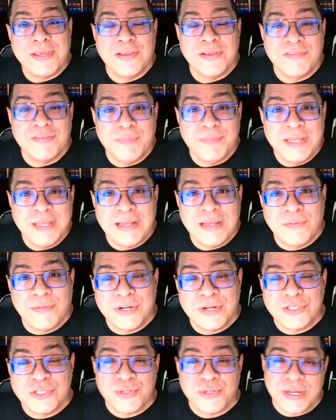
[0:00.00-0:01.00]
of meat, I want
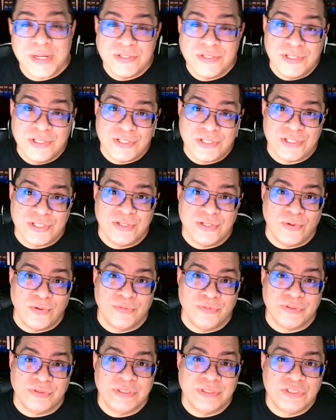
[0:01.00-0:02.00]
to transition
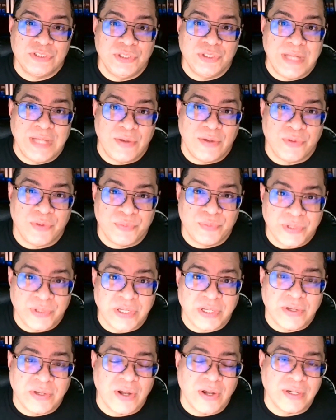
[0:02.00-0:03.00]
over to now the
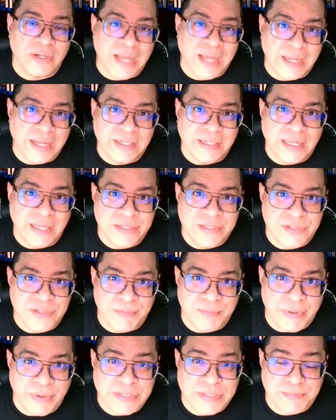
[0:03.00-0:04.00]
rookie card guidelines and
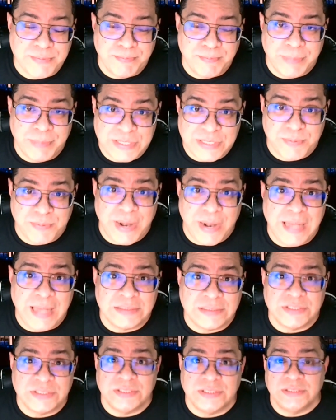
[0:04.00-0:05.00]
best
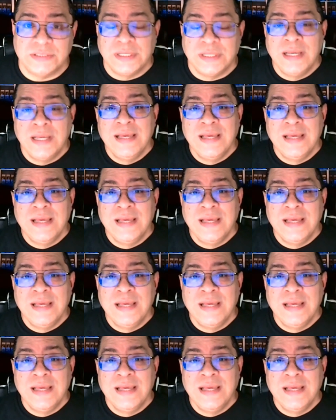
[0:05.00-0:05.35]
practices.